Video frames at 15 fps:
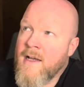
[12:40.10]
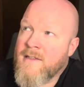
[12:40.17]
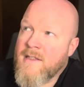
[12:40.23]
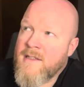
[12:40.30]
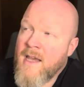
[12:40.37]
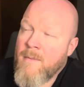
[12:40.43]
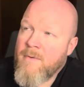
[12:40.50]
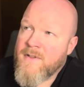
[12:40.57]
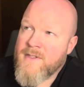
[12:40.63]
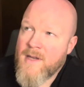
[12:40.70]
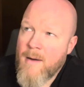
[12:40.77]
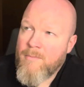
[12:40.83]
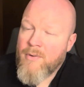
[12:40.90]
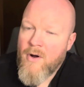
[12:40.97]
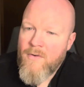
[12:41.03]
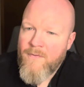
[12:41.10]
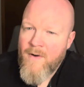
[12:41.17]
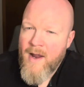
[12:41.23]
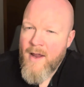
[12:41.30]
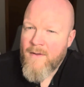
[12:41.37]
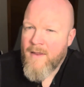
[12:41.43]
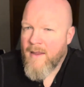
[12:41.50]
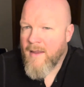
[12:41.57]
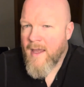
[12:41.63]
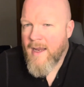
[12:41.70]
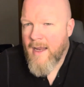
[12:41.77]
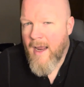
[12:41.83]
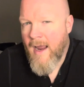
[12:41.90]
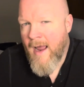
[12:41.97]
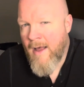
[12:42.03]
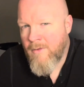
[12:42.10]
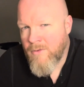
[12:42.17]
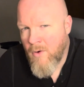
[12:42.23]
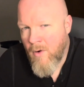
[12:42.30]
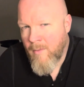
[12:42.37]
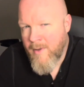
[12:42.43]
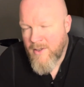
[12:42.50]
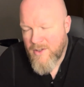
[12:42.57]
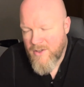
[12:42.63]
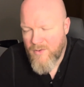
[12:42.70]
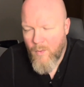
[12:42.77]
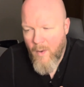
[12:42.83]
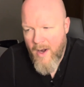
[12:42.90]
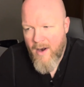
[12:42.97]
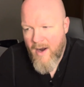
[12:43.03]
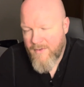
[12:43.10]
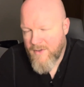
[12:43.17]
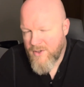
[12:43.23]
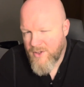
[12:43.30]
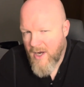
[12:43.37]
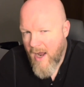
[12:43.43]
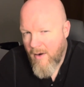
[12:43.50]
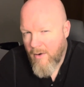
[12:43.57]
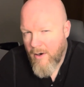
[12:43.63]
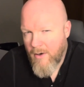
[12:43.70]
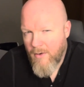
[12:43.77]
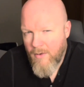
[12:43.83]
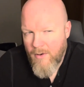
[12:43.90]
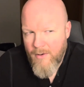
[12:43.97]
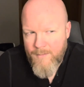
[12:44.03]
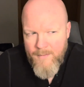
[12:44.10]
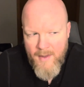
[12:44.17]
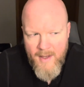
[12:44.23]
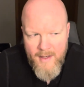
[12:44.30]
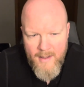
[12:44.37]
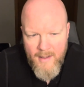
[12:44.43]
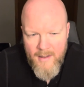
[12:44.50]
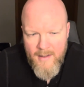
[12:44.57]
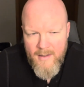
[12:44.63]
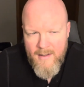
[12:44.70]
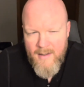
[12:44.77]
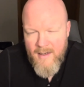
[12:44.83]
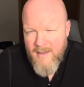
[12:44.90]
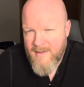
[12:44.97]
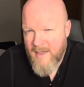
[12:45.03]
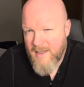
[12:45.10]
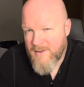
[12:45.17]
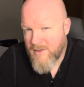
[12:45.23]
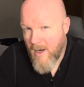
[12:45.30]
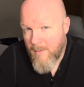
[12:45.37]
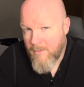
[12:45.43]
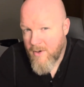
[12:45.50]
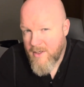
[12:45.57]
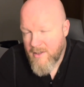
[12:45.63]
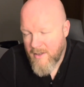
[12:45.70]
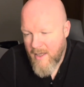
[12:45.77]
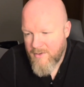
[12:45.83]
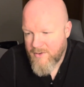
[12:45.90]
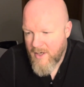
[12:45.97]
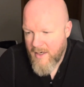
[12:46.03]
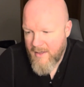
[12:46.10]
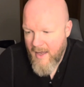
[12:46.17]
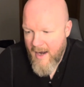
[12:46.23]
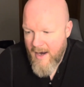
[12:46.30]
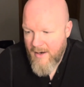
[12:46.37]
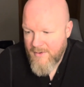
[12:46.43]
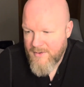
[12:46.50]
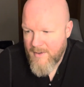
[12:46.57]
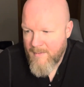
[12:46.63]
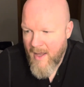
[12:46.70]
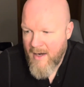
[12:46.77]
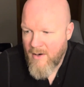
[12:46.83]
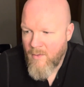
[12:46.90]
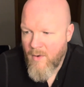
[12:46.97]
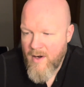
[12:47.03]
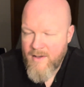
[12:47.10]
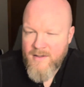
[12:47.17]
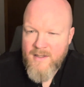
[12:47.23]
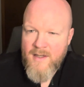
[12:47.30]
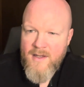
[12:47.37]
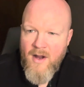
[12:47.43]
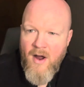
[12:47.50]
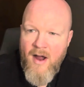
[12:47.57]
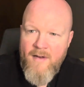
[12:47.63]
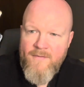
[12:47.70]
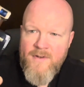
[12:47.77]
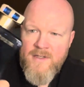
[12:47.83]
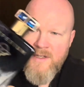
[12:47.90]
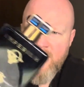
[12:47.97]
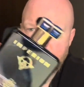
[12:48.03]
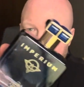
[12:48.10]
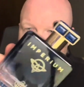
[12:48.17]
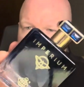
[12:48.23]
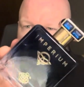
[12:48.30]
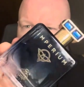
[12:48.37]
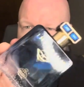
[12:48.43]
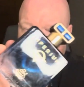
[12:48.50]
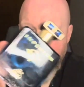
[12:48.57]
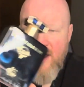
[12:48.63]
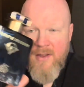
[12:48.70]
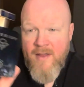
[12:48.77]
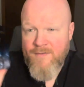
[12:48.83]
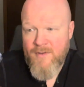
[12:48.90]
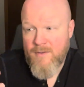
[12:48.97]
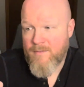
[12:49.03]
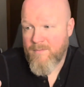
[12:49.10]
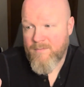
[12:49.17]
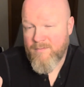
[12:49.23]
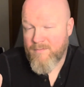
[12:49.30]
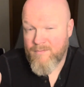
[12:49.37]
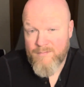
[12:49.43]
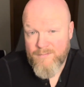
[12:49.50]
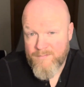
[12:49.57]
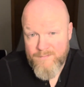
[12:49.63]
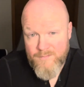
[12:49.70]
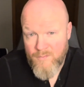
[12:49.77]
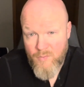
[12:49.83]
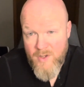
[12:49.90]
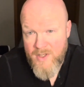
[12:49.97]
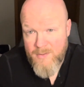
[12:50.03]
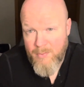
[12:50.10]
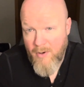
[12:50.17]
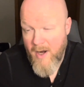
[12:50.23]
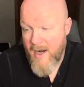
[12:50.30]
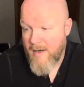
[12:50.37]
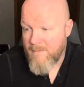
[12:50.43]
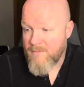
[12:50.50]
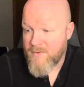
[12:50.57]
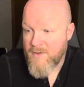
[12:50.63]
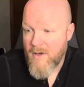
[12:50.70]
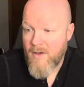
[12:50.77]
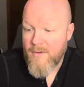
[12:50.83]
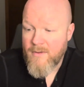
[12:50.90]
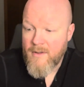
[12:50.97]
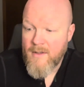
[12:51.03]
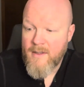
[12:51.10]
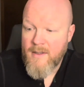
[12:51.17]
type of scent profile that like I'll normally just wear out the shower or like as like a dumb reach lunging out of the house. I'm not going to wear this to the office because I'll have to respray. So